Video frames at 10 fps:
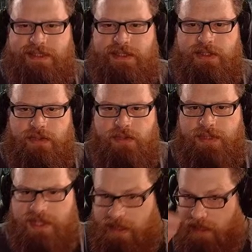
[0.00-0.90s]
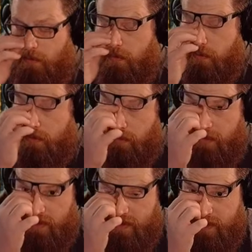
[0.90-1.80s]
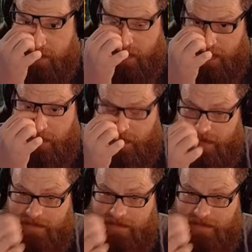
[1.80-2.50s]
It's always going to get water coming into this pipe.